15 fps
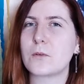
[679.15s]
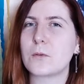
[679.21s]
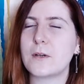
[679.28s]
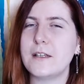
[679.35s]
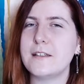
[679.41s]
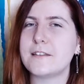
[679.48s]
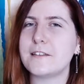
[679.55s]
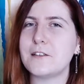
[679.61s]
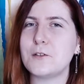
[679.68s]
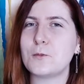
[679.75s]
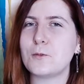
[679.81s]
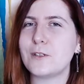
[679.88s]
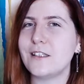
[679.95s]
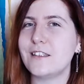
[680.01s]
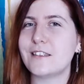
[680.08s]
crazy
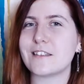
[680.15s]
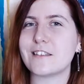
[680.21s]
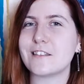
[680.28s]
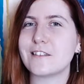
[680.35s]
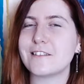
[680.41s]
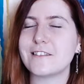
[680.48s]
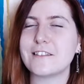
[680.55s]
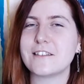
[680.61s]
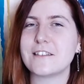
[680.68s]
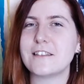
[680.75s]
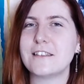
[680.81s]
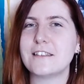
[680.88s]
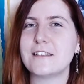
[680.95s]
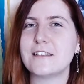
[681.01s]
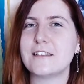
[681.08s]
reason
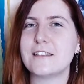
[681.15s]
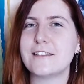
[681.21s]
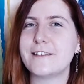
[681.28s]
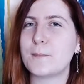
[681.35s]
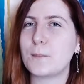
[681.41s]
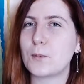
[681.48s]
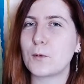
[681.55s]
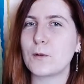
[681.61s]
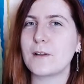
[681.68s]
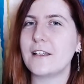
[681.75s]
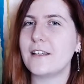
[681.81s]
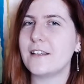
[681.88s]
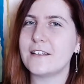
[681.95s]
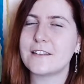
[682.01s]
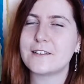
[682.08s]
the
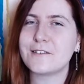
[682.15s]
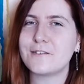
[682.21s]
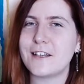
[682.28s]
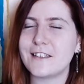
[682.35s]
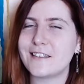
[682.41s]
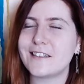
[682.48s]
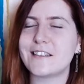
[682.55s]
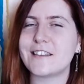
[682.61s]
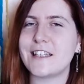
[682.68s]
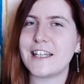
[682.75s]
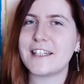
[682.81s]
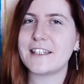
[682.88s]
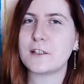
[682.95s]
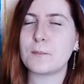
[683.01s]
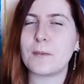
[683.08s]
bully is
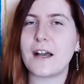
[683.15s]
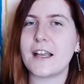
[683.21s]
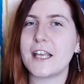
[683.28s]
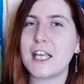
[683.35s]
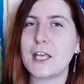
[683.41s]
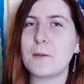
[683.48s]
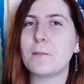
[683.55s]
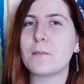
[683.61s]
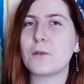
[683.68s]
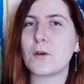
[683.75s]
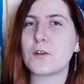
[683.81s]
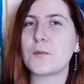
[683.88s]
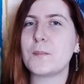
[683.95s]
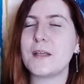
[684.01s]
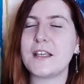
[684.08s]
fascinated by him
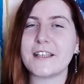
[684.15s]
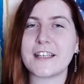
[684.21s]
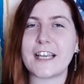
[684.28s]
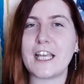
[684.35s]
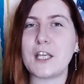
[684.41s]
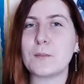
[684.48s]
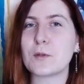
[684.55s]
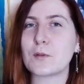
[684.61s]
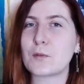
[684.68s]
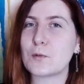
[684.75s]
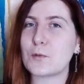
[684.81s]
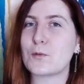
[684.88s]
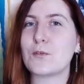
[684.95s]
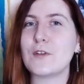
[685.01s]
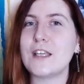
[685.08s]
not being able
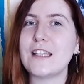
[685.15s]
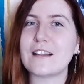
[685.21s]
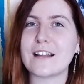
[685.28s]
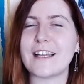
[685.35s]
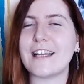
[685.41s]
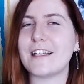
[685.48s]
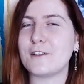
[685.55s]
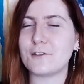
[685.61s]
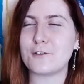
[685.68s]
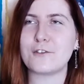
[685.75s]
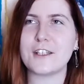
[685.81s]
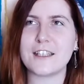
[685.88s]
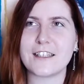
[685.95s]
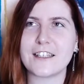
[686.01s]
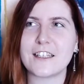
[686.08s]
to feel
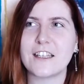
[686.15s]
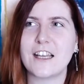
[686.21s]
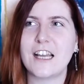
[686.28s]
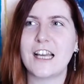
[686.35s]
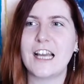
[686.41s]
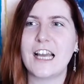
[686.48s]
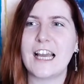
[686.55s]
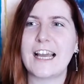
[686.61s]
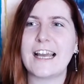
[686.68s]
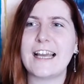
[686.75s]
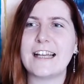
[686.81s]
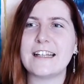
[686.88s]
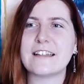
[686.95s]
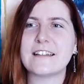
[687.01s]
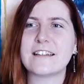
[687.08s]
anything,
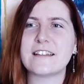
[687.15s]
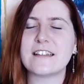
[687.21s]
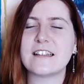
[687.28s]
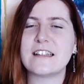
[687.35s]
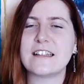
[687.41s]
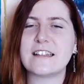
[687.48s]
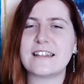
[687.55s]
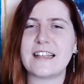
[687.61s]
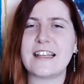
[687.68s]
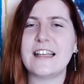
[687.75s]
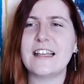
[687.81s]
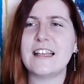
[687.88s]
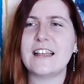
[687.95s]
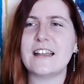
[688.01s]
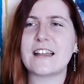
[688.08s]
and
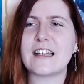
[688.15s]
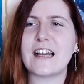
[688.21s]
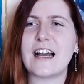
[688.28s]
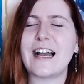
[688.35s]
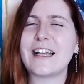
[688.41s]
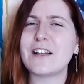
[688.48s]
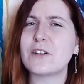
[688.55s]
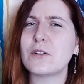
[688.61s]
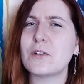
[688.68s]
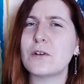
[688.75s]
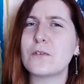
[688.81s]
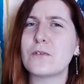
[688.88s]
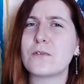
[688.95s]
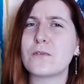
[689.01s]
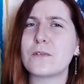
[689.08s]
they kind
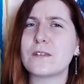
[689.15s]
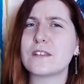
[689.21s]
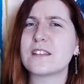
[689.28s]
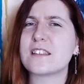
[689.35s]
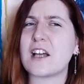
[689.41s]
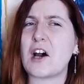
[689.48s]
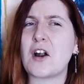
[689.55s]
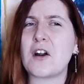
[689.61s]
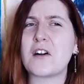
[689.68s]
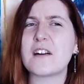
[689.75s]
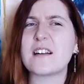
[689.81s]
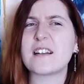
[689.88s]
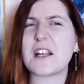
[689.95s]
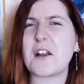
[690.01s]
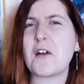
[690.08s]
of
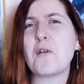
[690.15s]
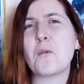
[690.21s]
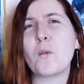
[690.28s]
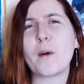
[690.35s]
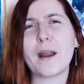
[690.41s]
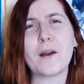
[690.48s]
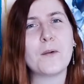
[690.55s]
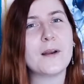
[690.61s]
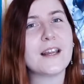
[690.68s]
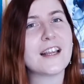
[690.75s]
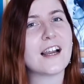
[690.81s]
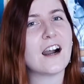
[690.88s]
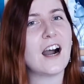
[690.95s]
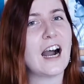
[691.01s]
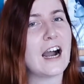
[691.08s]
start a
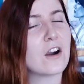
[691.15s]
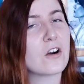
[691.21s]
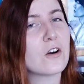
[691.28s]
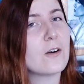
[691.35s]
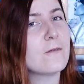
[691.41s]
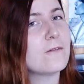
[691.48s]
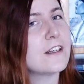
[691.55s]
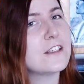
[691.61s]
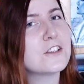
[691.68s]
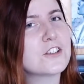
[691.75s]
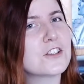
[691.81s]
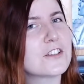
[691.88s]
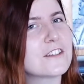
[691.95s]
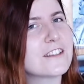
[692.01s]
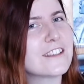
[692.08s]
very
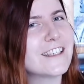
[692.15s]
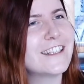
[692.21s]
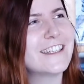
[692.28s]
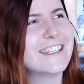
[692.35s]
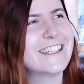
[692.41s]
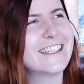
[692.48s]
unconventional